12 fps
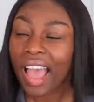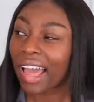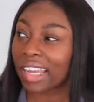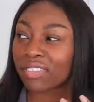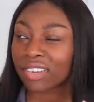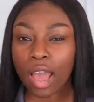And
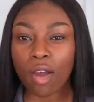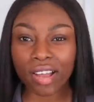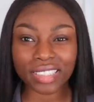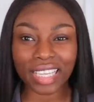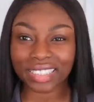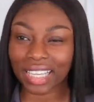even now,
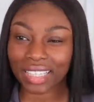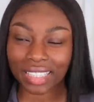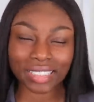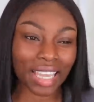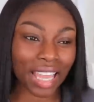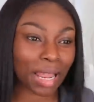as I say this
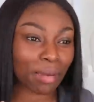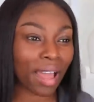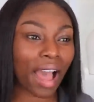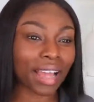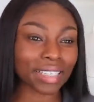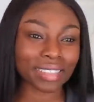again, I'm like,
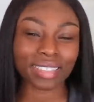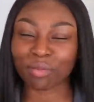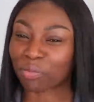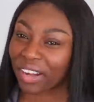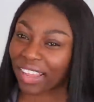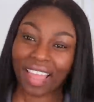I need to
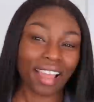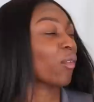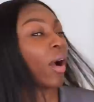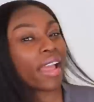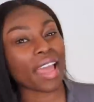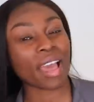bring
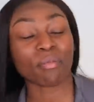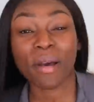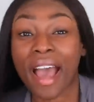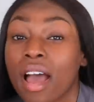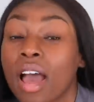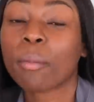my hair back.